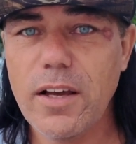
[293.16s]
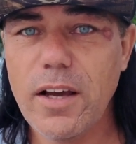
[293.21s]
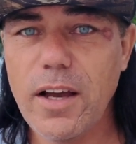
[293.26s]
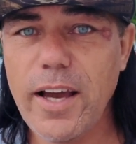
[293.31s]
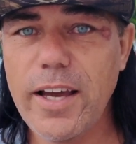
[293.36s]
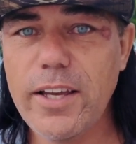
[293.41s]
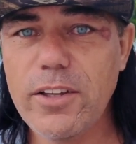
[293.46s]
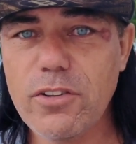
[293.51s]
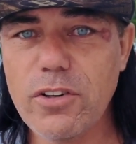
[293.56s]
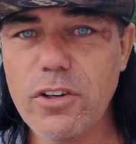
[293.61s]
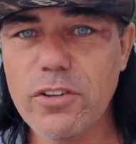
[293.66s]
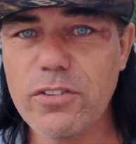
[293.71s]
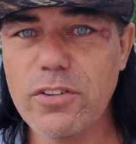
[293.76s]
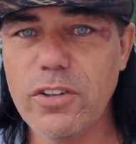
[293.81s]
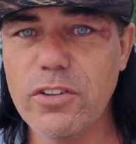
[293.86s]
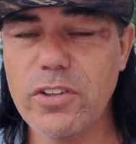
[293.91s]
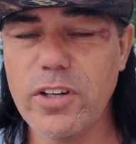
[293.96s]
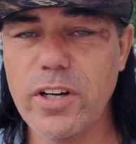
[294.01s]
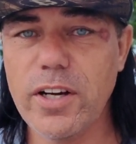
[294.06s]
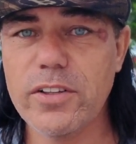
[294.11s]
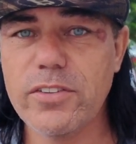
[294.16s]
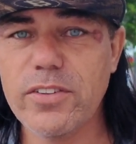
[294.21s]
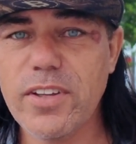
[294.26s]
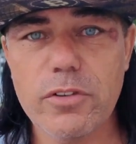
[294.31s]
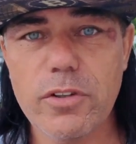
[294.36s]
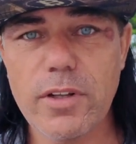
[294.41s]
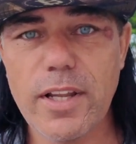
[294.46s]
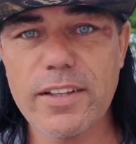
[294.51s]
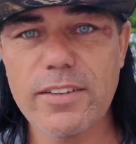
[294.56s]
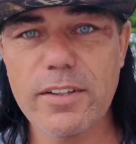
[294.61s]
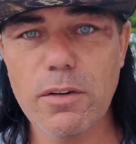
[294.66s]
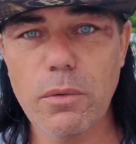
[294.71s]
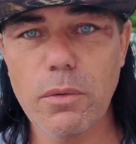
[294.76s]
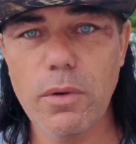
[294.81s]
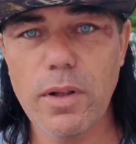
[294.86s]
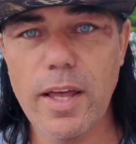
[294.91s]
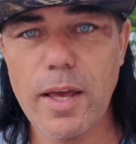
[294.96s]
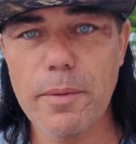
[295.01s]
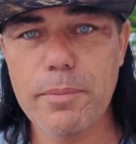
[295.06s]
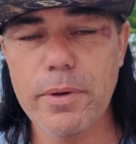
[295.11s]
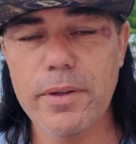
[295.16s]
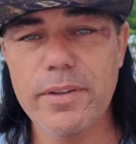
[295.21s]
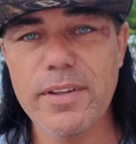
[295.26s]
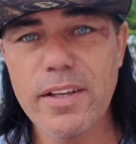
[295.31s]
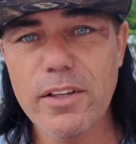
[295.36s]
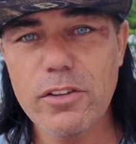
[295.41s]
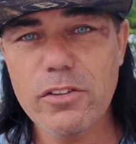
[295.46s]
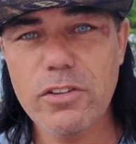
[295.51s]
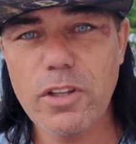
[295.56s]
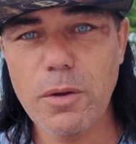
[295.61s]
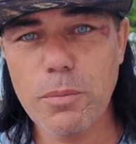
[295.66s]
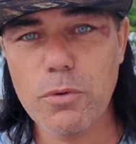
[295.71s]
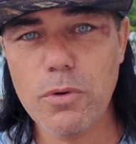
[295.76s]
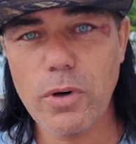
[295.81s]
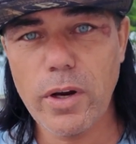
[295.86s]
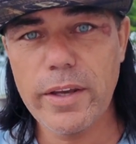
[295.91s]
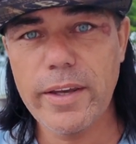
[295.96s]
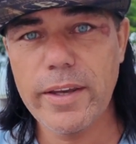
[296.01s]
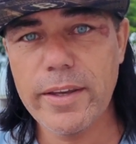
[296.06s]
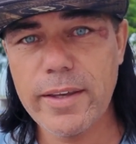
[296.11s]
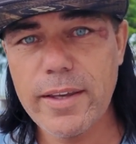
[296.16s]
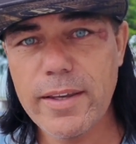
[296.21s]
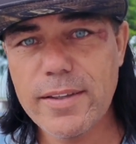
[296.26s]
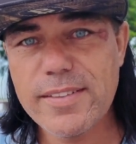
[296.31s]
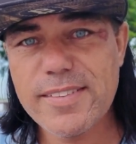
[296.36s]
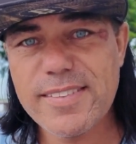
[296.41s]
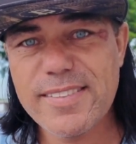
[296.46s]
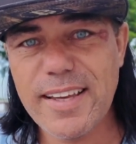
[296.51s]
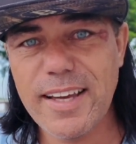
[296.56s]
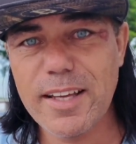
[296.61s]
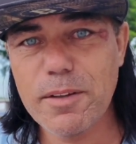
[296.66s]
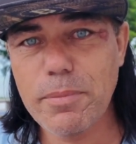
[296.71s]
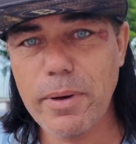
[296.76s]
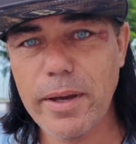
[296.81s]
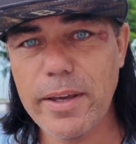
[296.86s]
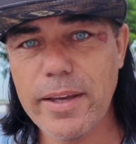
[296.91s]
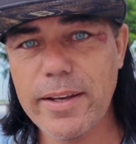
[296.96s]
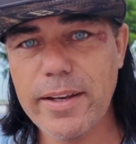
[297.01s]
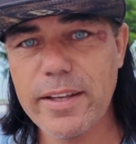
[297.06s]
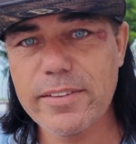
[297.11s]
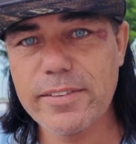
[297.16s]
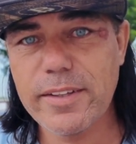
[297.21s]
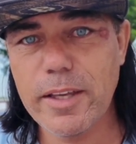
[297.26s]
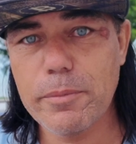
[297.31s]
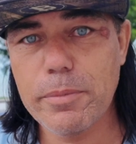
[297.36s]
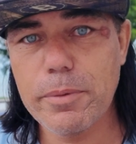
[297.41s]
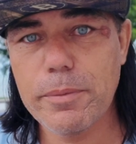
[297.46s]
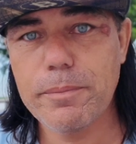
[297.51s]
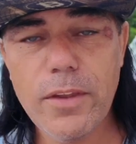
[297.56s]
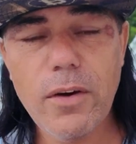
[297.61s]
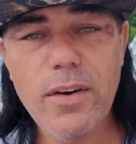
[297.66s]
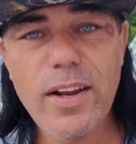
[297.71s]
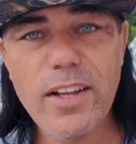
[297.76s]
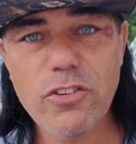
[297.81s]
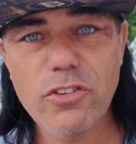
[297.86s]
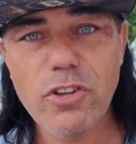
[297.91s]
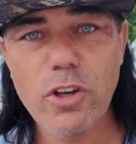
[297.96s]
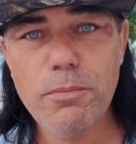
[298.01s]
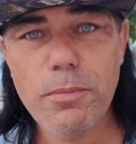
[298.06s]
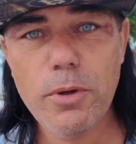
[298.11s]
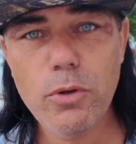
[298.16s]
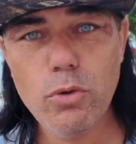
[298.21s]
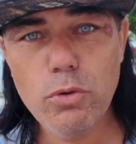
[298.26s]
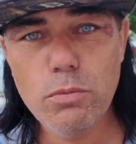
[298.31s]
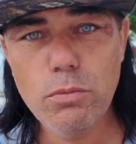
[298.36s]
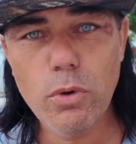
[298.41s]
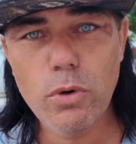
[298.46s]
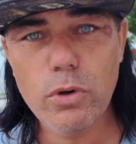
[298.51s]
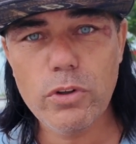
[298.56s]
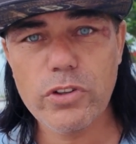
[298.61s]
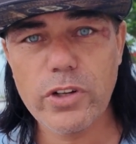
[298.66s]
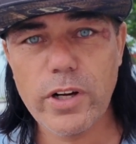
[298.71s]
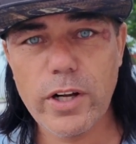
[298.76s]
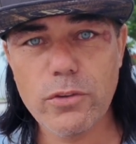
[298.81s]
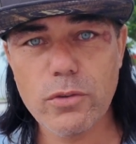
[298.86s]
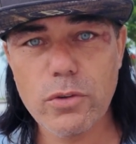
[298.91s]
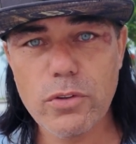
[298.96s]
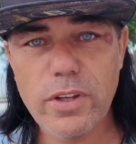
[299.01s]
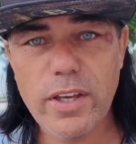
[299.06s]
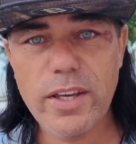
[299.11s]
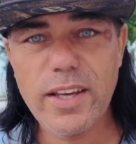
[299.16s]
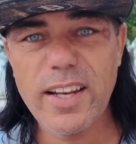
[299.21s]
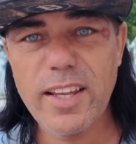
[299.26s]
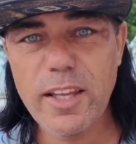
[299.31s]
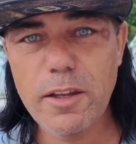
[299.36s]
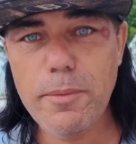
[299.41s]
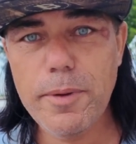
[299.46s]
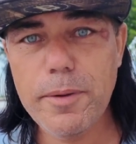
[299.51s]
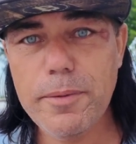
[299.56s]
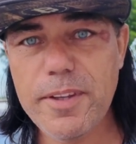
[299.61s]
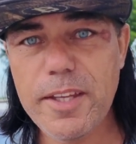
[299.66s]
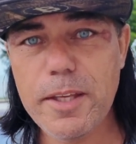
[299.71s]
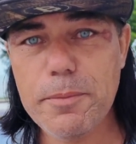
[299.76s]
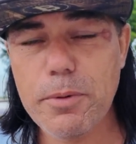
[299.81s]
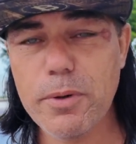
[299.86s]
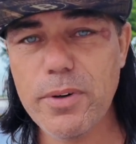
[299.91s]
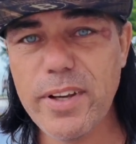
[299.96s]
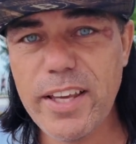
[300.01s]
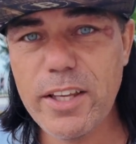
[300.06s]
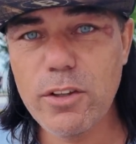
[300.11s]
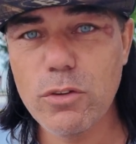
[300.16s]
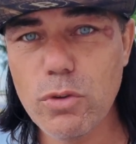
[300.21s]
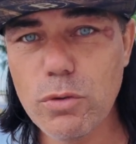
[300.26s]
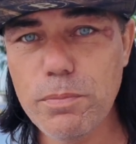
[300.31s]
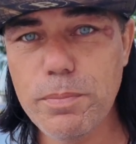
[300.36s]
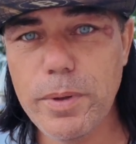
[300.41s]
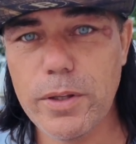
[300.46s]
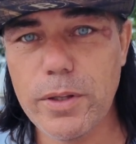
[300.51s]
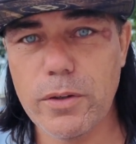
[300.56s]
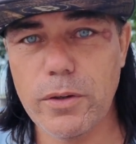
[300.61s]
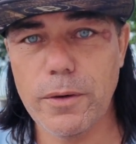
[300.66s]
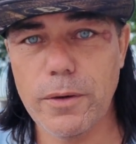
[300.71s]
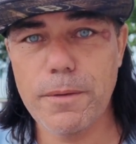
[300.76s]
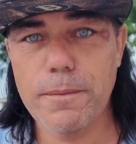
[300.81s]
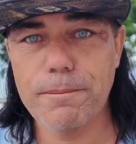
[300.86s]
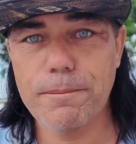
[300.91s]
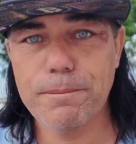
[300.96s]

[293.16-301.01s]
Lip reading: I trust the charts, so let's see what will happen. Stop crying, start buying this dip. Now let's jump into more charts to dig a little bit deeper into Bitcoin.